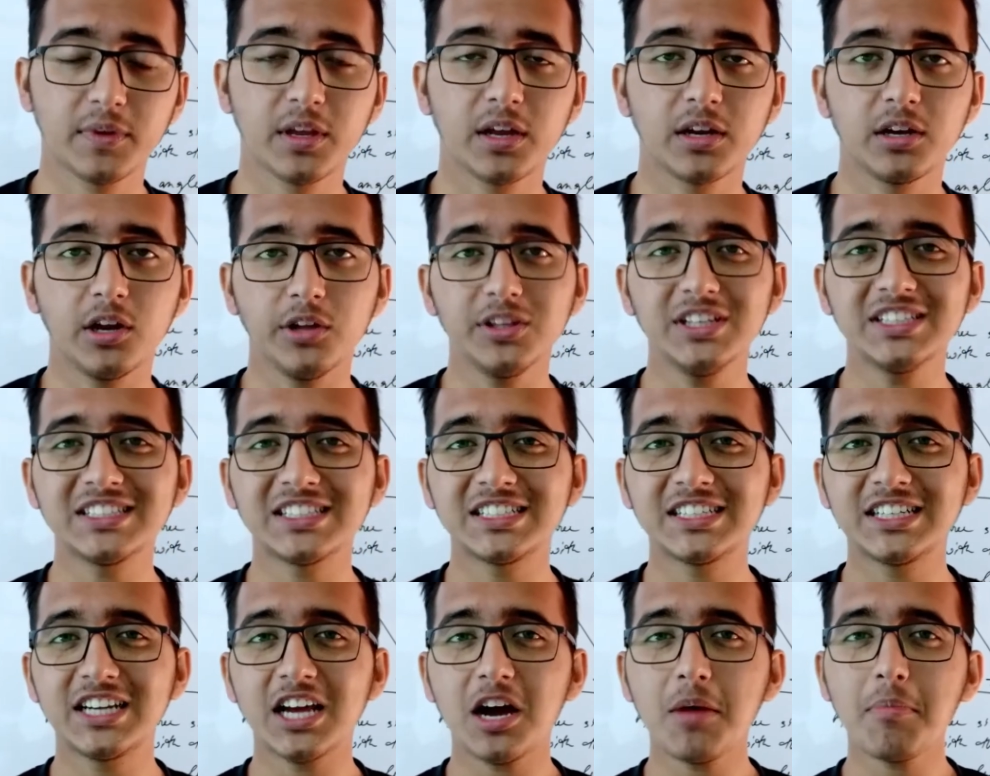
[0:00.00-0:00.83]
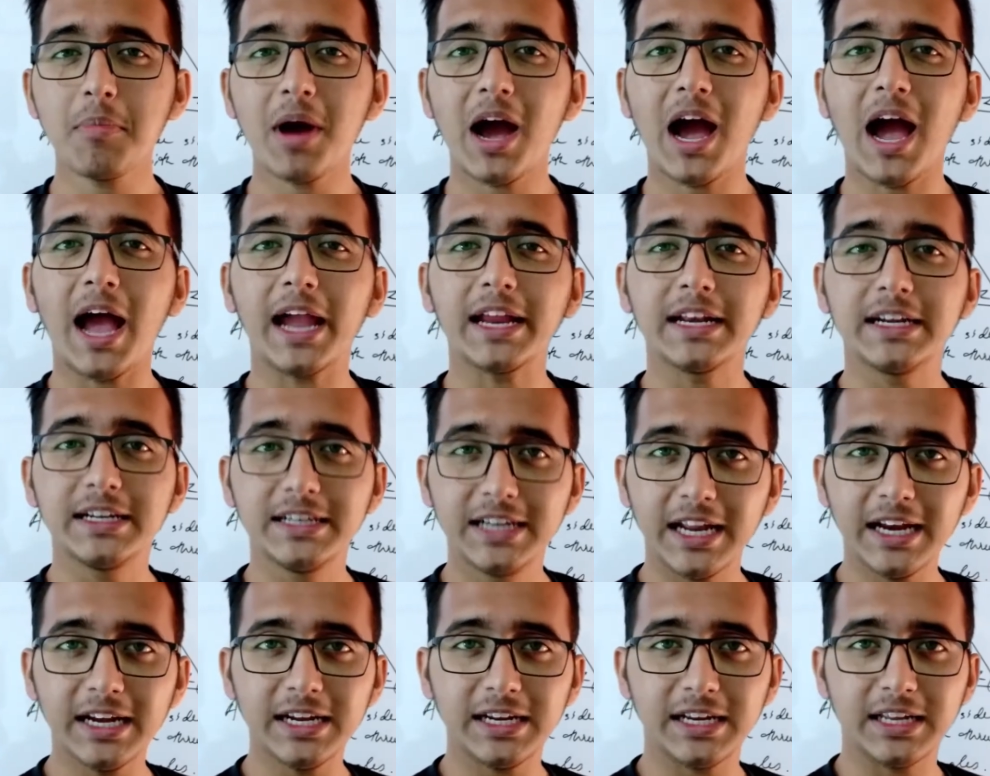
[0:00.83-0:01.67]
Now this term
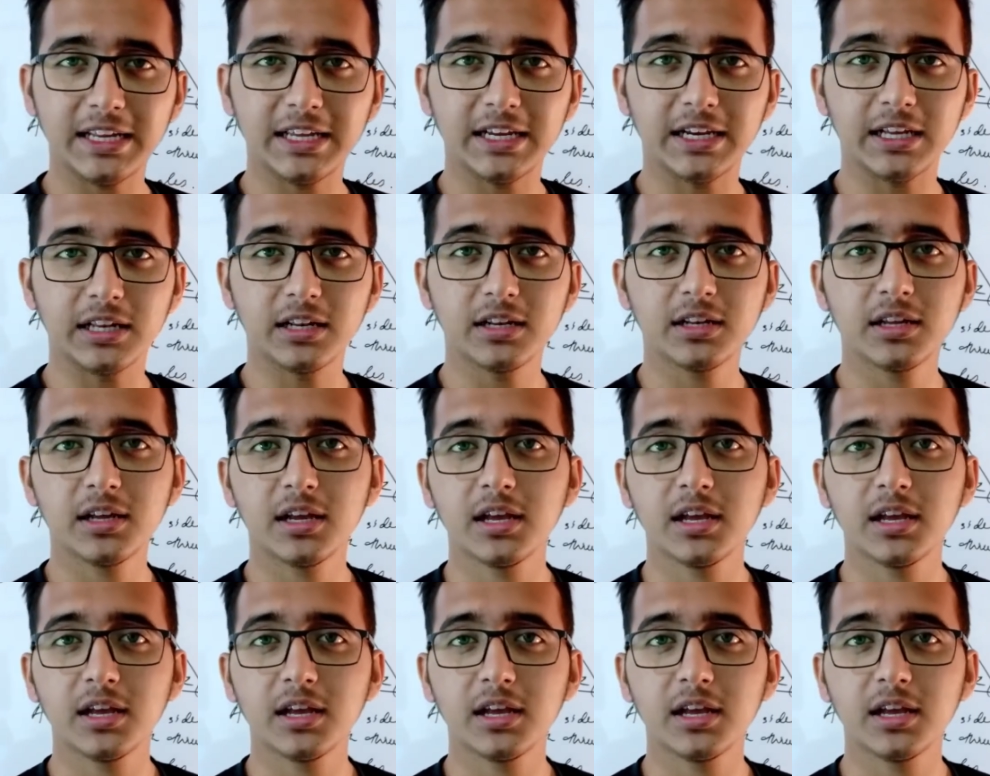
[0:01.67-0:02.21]
identical,